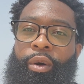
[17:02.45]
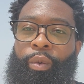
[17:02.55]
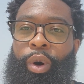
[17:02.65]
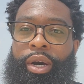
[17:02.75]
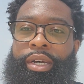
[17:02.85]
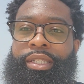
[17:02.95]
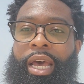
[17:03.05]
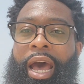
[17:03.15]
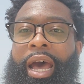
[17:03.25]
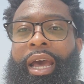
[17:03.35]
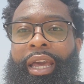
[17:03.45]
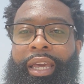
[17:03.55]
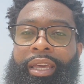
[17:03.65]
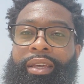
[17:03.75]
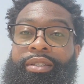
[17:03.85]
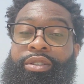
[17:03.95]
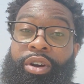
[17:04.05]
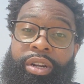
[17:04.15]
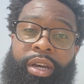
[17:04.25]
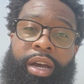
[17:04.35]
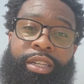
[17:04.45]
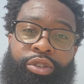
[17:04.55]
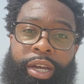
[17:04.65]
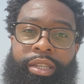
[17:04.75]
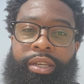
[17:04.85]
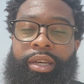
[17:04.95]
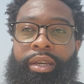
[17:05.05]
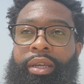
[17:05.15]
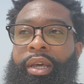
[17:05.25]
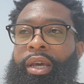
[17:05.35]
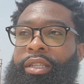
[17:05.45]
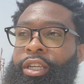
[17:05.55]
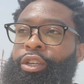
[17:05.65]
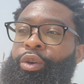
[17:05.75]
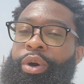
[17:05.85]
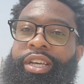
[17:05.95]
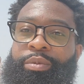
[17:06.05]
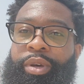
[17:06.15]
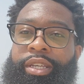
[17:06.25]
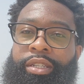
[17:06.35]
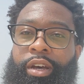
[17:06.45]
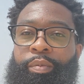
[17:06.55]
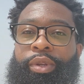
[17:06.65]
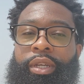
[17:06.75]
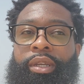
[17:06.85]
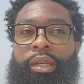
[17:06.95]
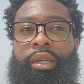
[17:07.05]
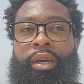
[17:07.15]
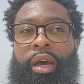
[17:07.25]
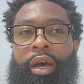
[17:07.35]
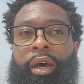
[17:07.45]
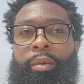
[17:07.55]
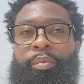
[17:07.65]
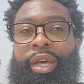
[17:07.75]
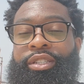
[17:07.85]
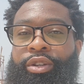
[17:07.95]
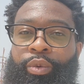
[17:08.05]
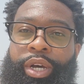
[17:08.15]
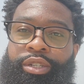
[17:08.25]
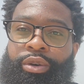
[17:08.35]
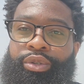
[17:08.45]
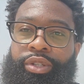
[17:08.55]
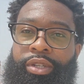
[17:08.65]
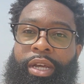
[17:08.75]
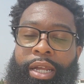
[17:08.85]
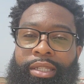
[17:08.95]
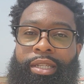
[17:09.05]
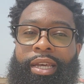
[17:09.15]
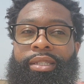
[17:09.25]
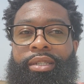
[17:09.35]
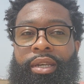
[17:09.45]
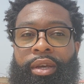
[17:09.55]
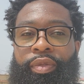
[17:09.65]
was I started a contracting gig. It's a US-based company based on the west coast of the United States.